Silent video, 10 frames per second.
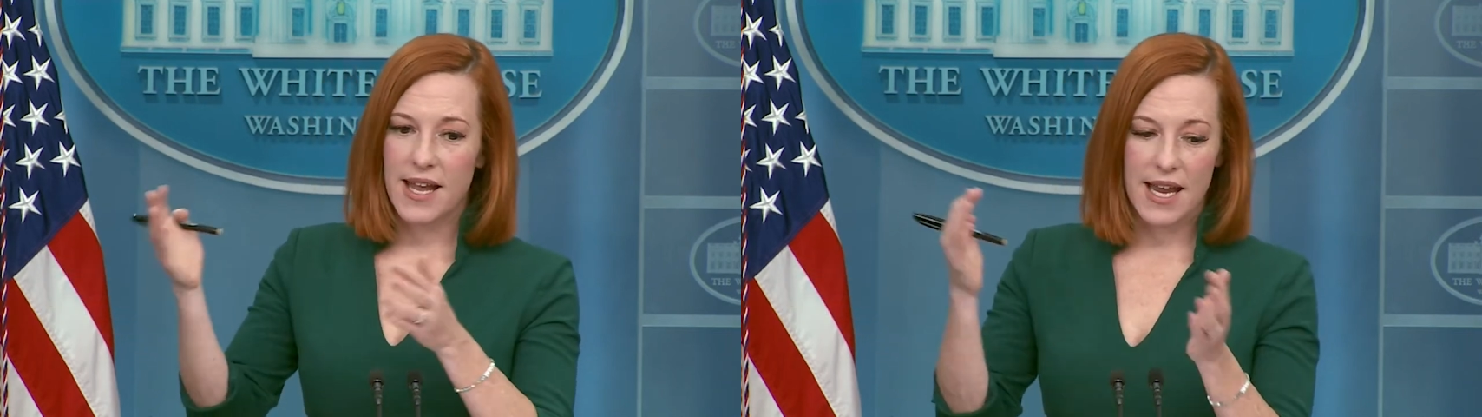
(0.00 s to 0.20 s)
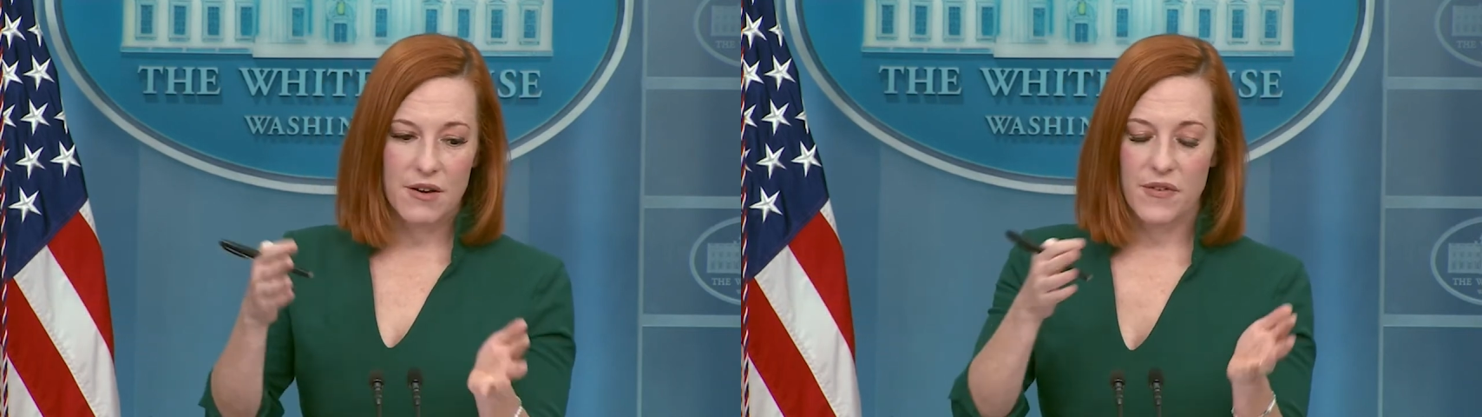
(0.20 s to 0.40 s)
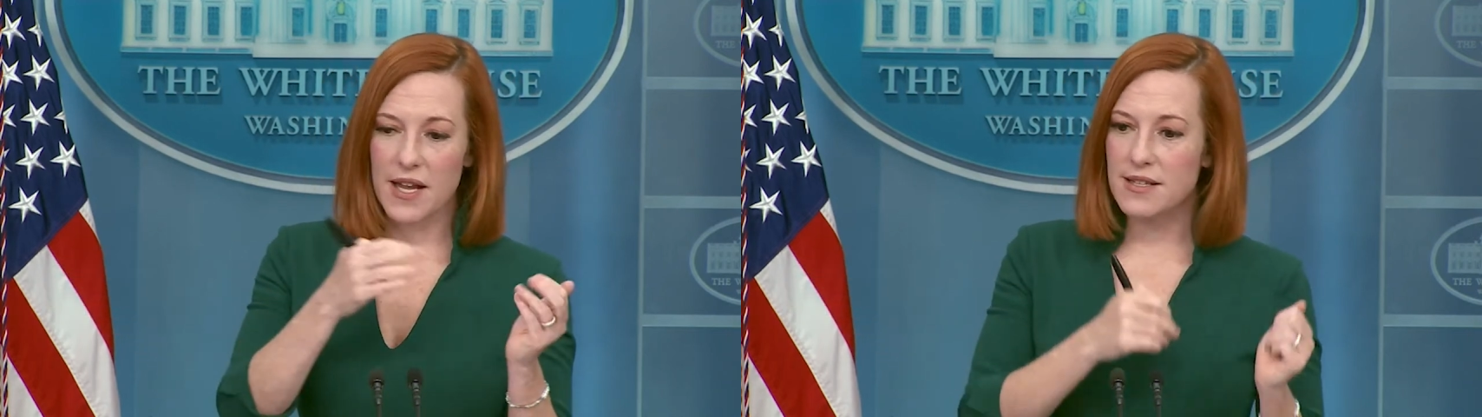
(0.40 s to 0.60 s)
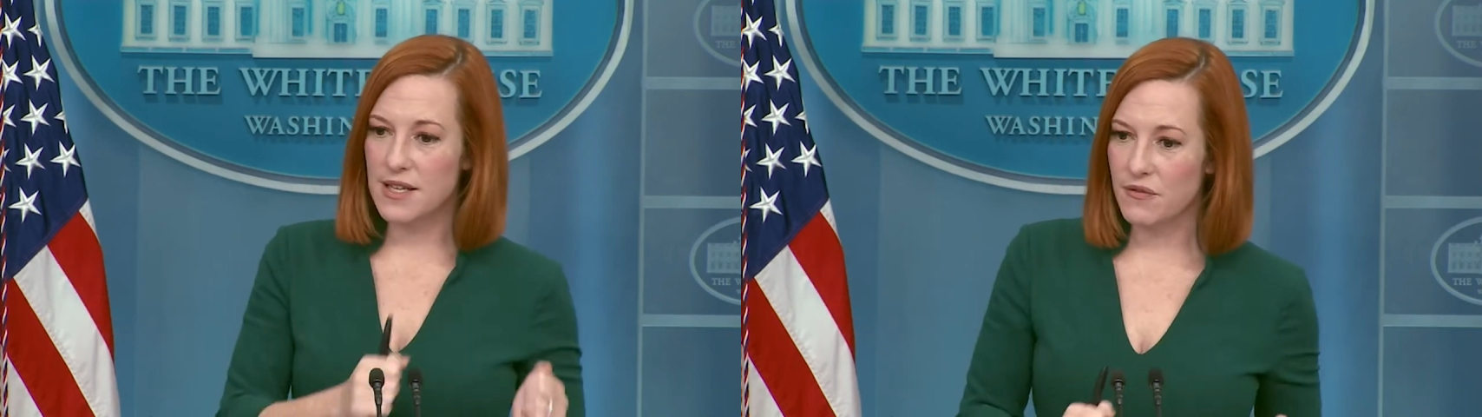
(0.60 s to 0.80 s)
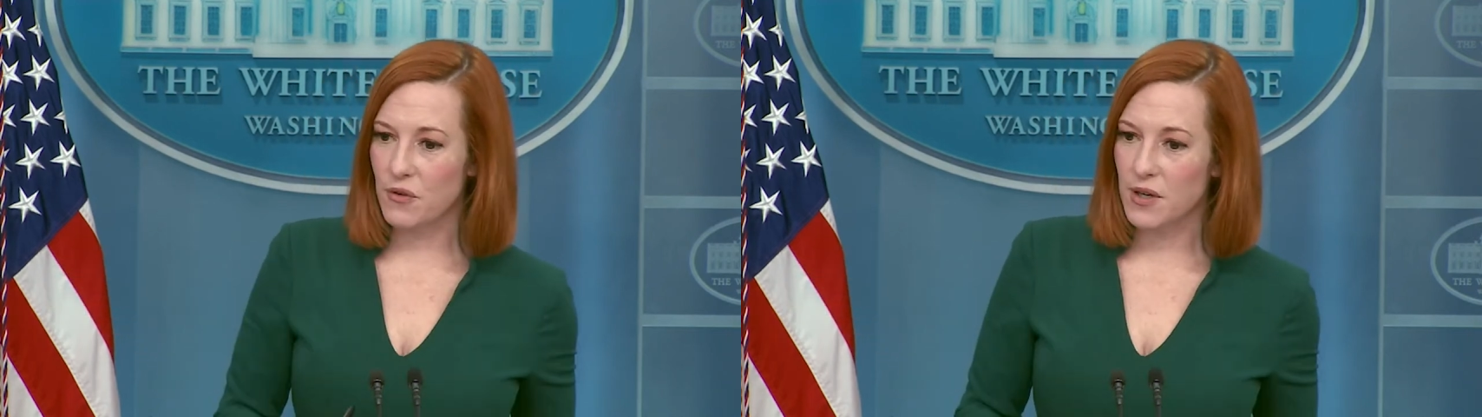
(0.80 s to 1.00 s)
invades a
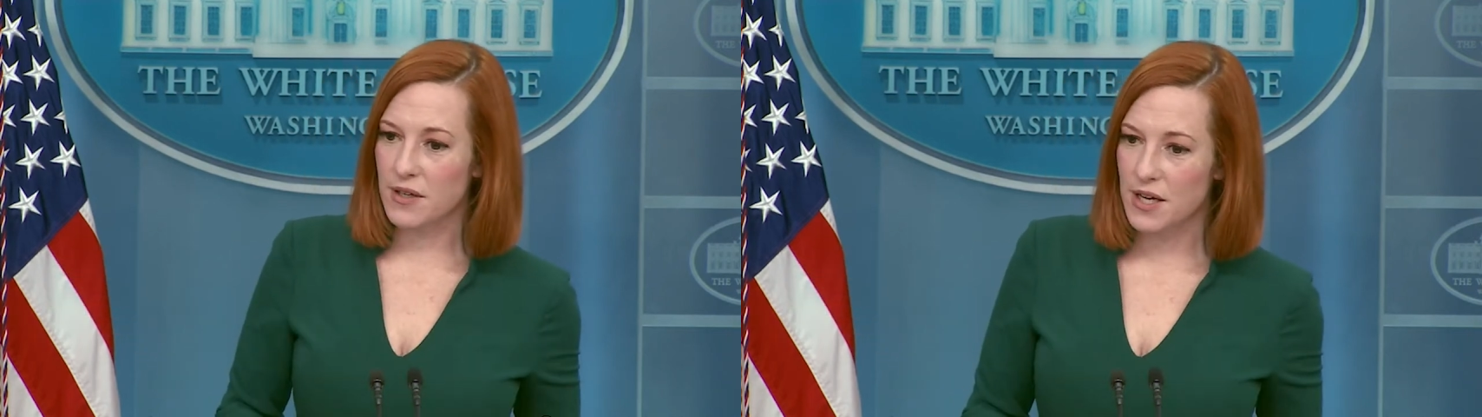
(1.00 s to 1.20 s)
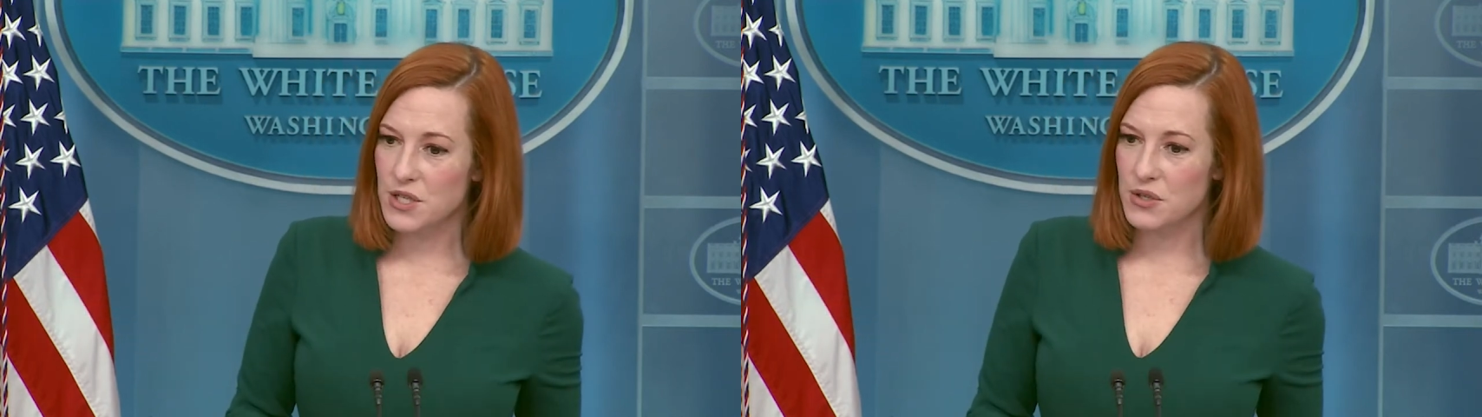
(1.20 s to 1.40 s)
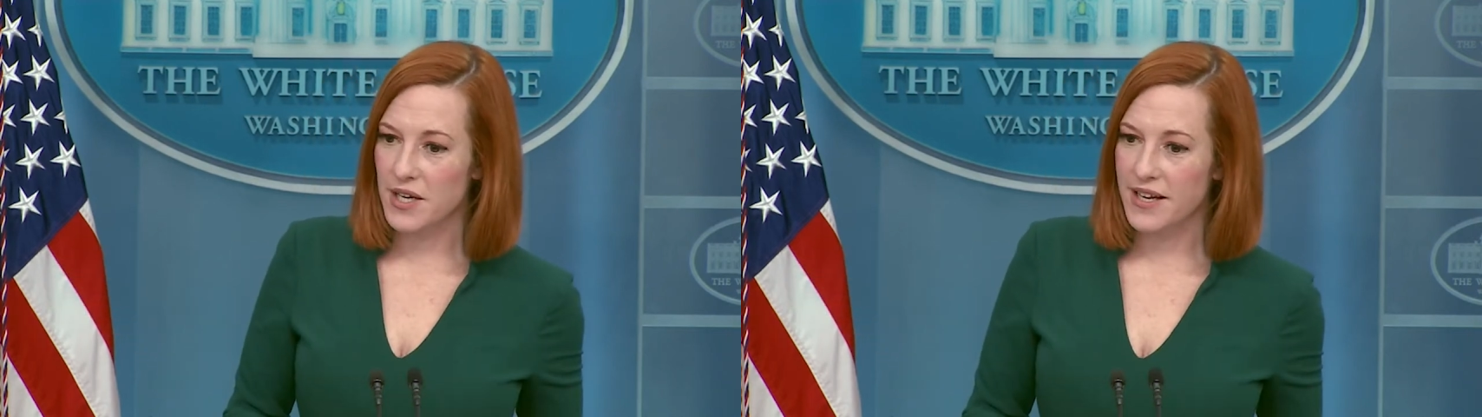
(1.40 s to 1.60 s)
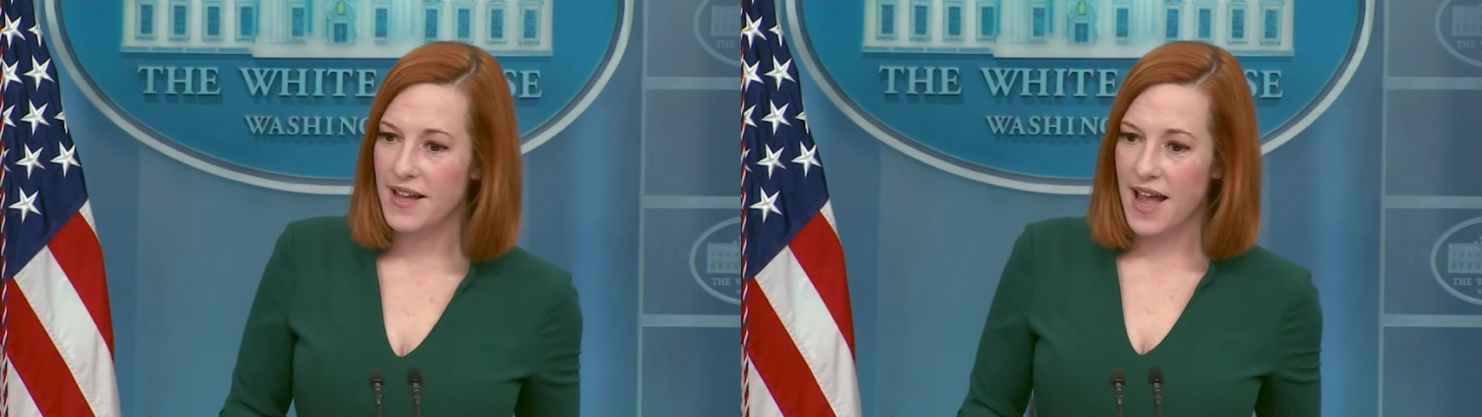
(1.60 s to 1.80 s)
foreign country